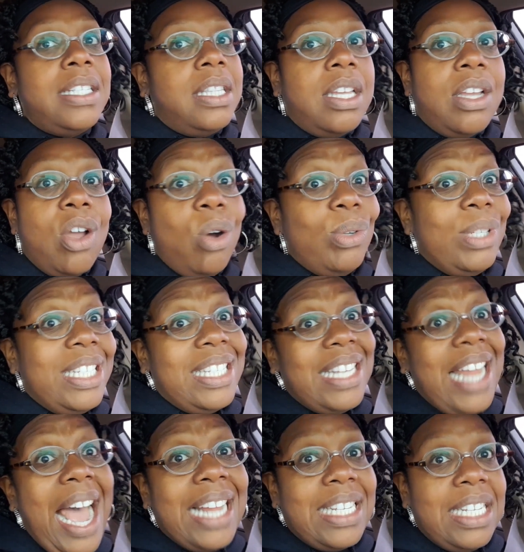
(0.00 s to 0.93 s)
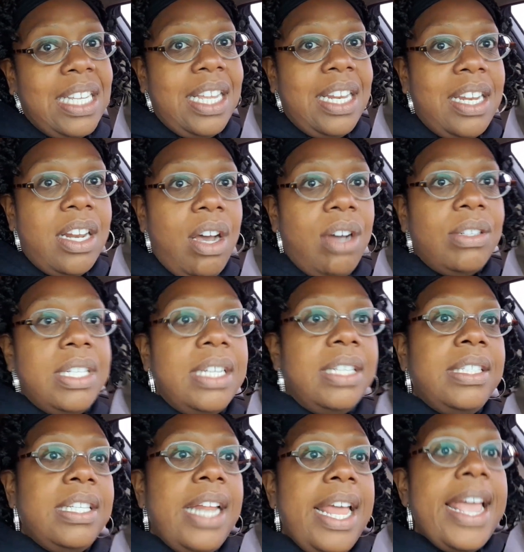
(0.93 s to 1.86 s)
the goal is not to get it all
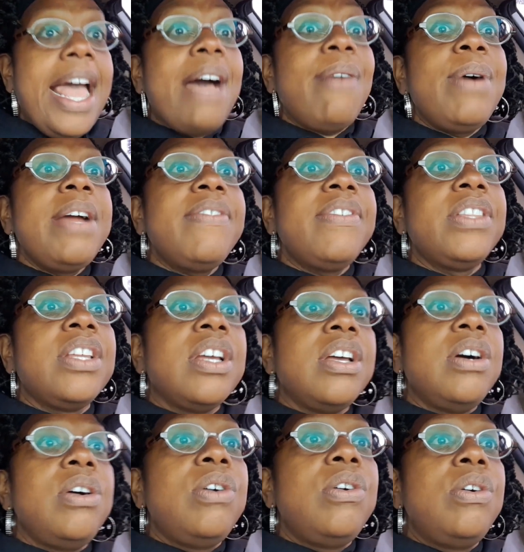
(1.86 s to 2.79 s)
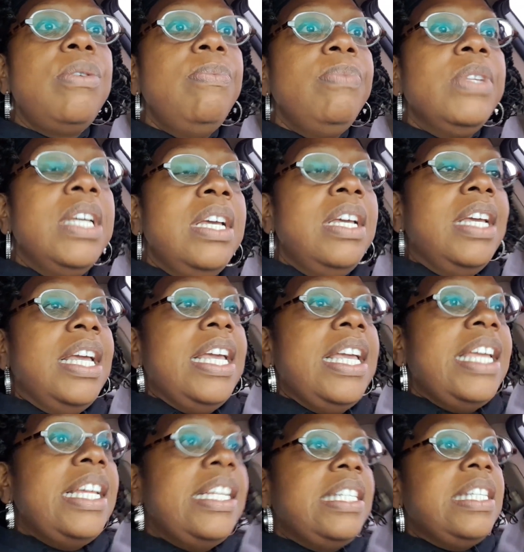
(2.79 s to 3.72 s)
done today. However, the goal
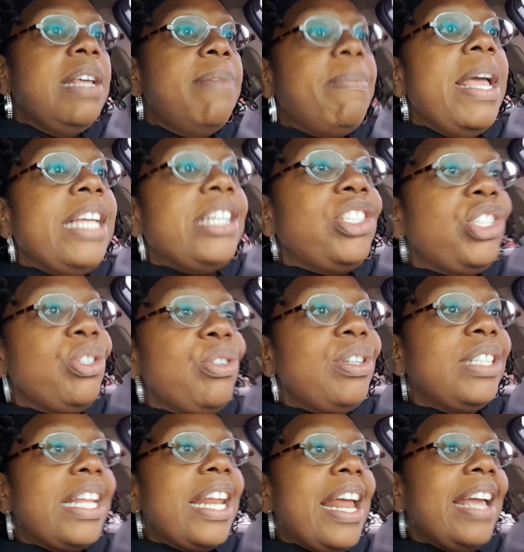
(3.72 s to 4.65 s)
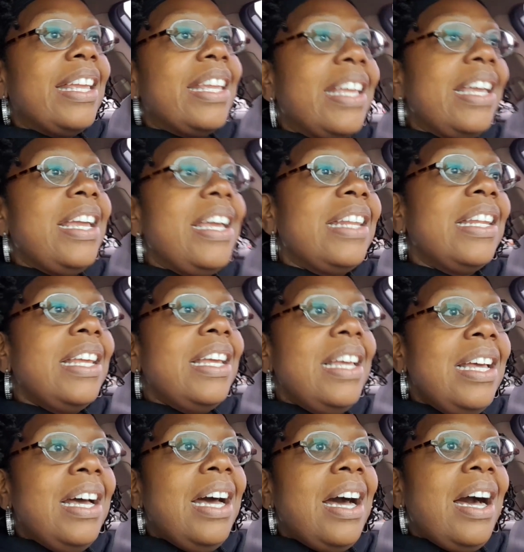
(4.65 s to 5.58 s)
is to make sure that I get
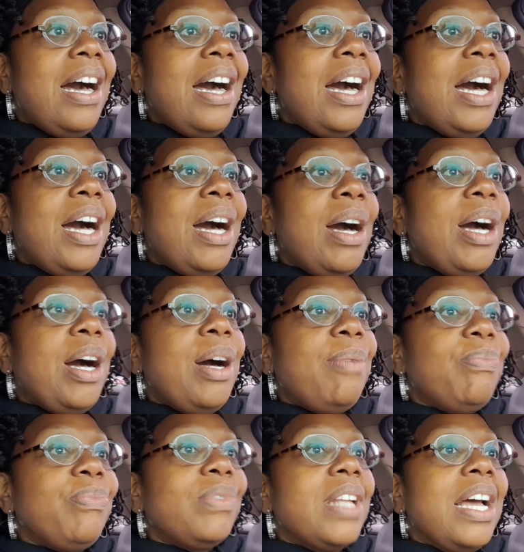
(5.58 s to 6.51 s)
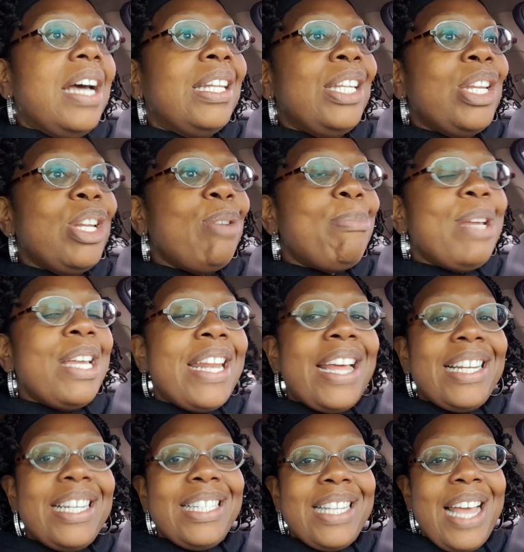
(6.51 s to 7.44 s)
a little bit
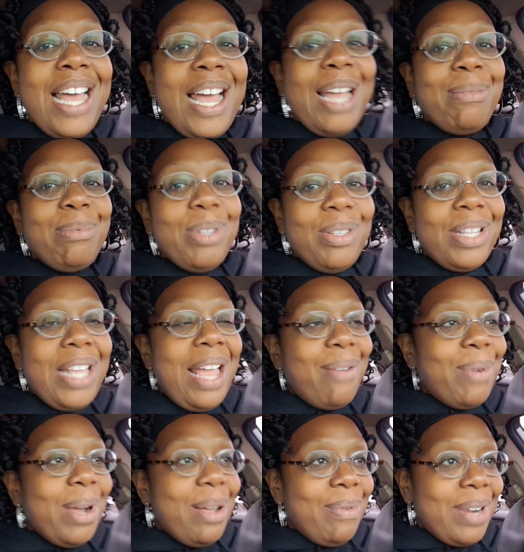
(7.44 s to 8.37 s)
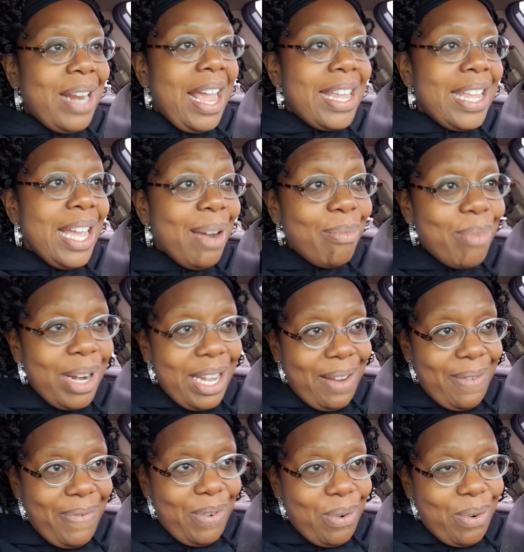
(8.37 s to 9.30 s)
at a time, so that way when I am
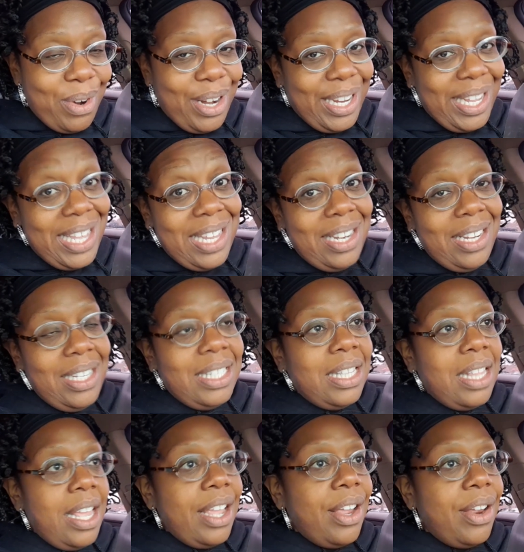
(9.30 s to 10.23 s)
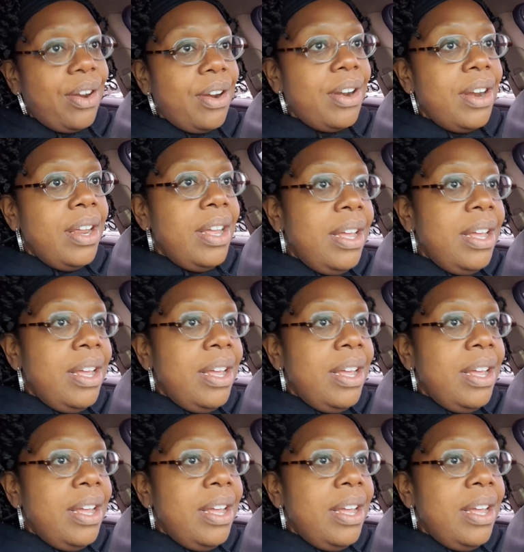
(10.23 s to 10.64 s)
ready for it, it is there.